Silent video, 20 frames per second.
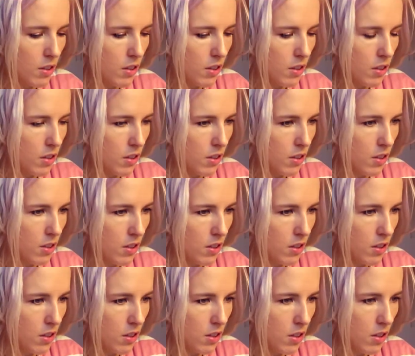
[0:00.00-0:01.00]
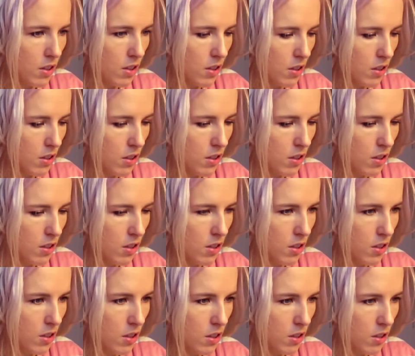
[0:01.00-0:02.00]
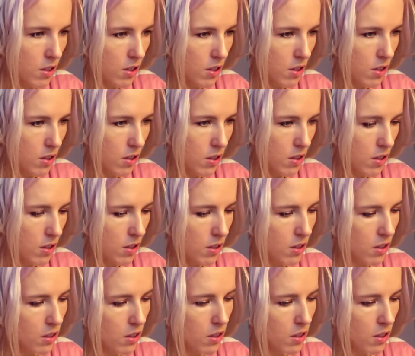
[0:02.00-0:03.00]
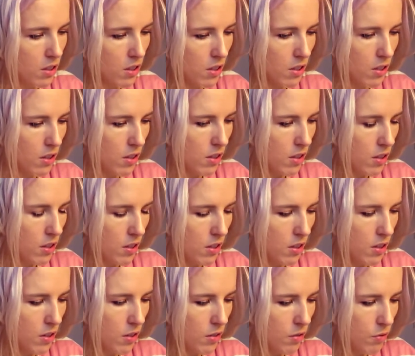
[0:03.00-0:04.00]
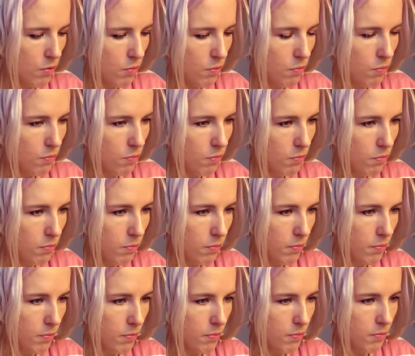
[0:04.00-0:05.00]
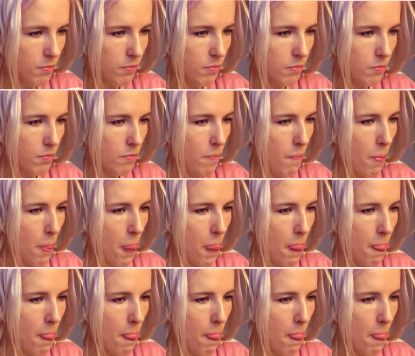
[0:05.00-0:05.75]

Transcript: Nobody speaks.